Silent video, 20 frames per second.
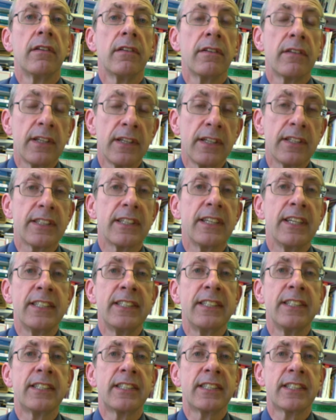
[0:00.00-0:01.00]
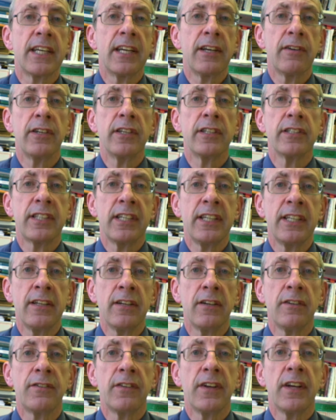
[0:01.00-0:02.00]
that it is serious
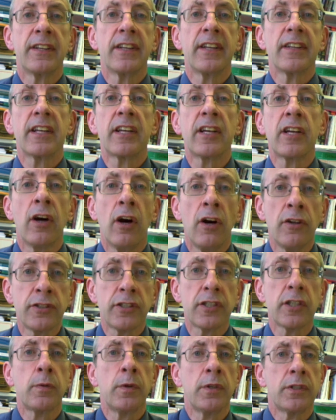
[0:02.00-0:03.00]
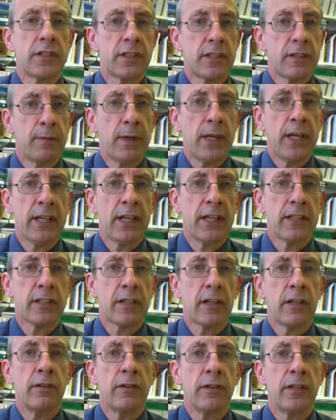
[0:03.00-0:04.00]
enough that the consequences of being
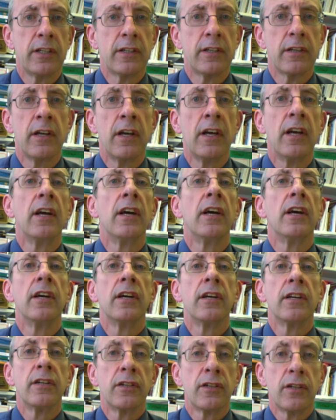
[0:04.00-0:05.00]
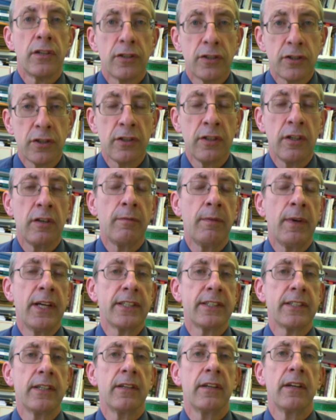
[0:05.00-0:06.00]
excluded should not
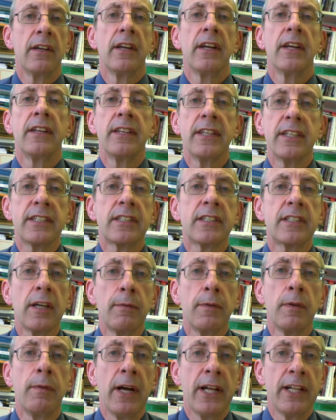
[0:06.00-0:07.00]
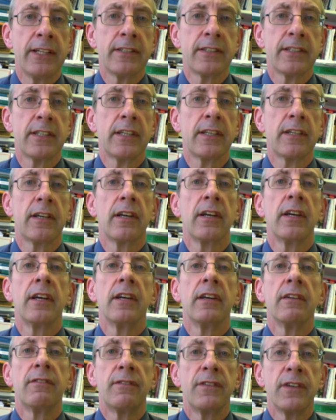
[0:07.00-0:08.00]
matter. This double balancing.
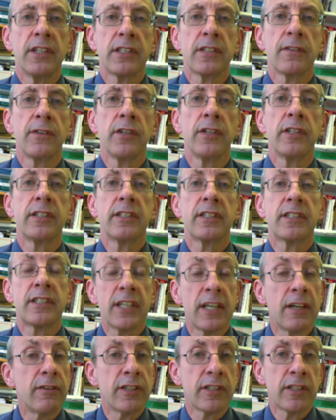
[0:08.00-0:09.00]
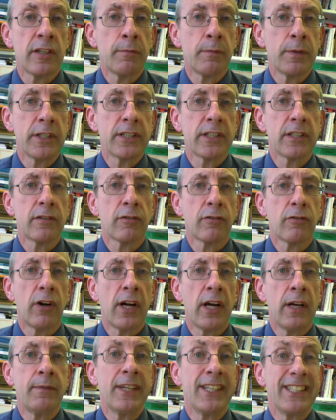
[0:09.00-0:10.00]
First of all, it's a serious non-political
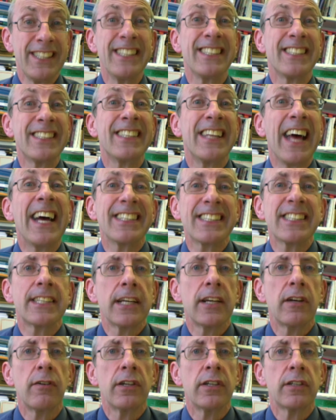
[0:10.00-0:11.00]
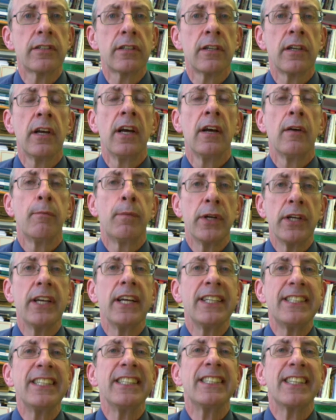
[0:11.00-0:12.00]
crime. It is that serious, but
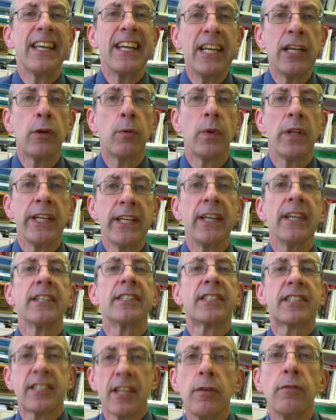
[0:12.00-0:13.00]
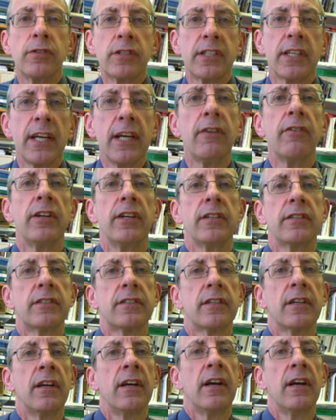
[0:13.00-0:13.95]
it is equally so serious